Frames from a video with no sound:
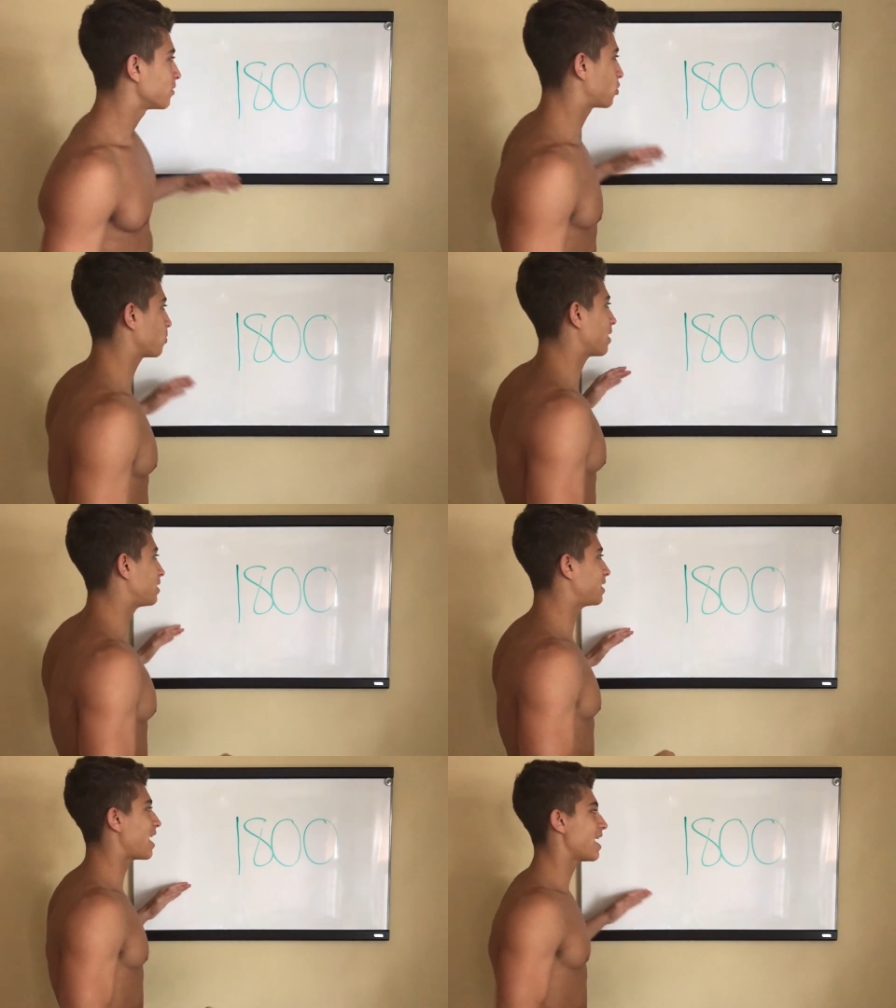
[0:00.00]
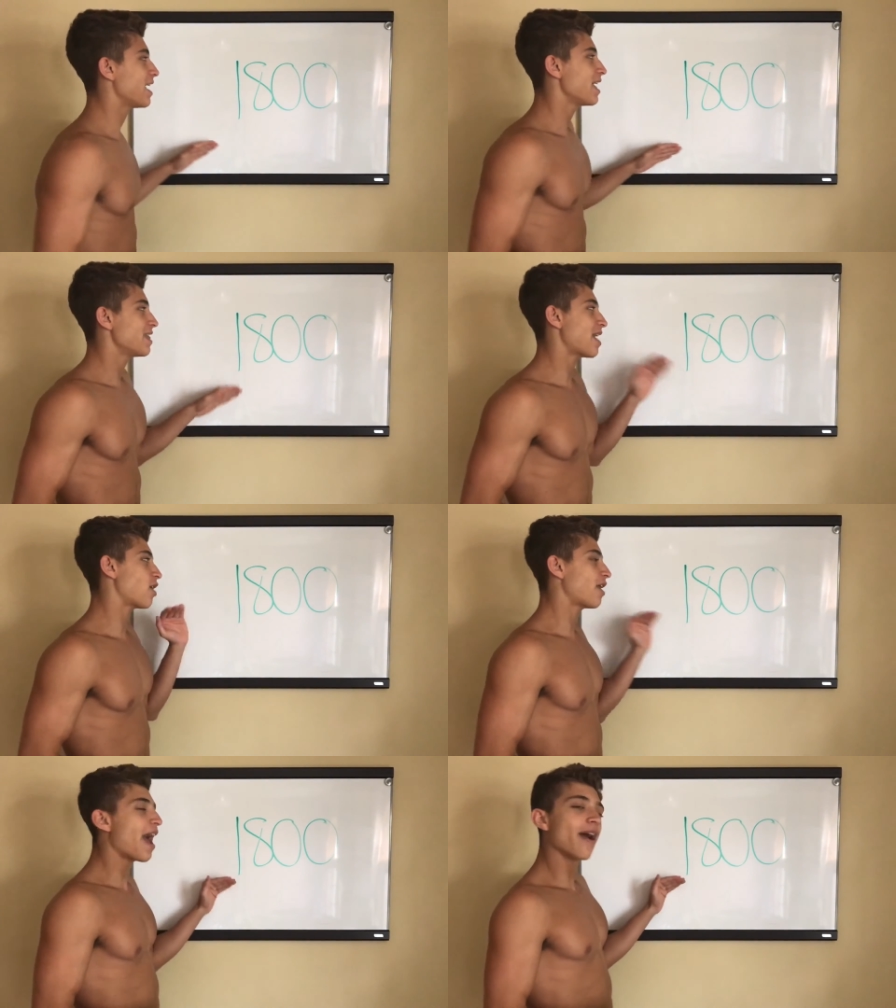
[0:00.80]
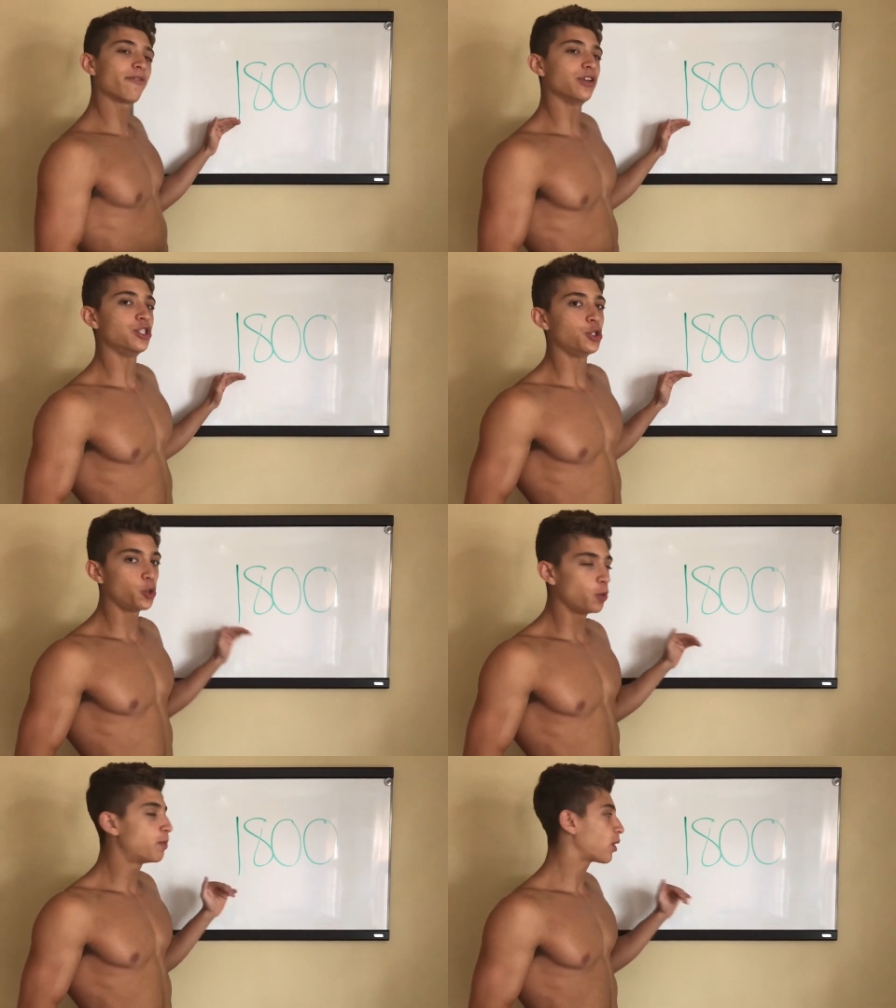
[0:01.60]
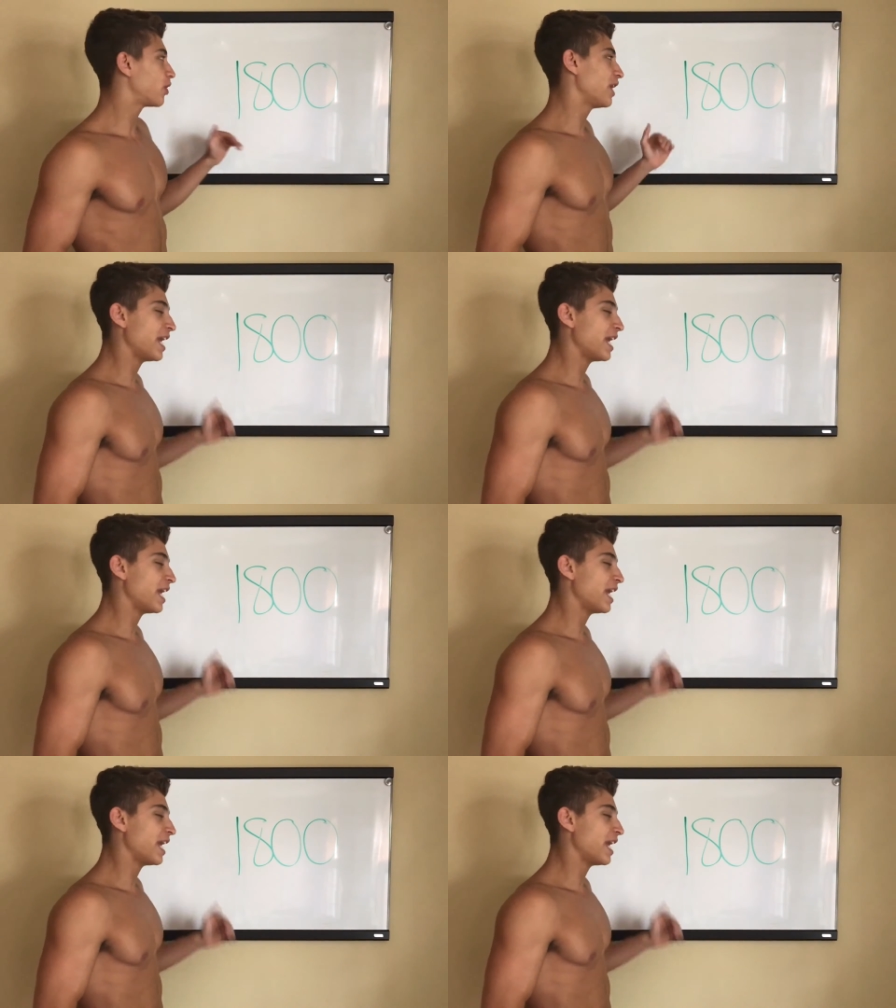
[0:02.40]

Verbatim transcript: So let's say that on average you burn